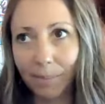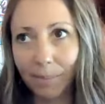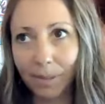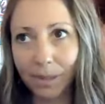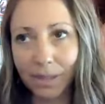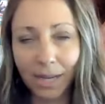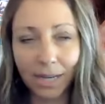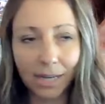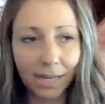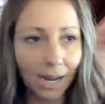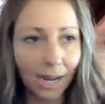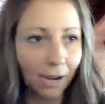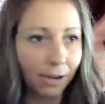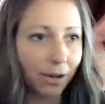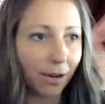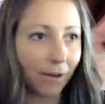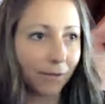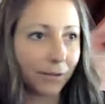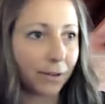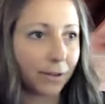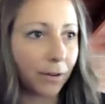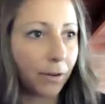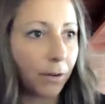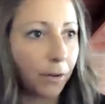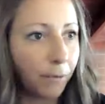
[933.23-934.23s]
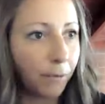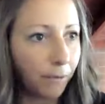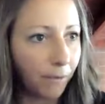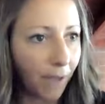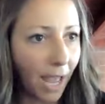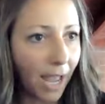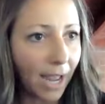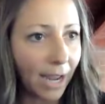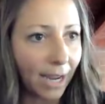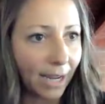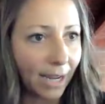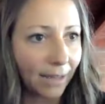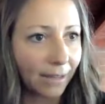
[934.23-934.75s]
but then now you have to go
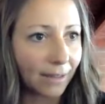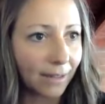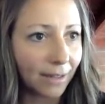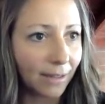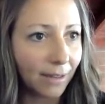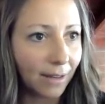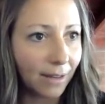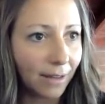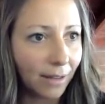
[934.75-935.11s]
find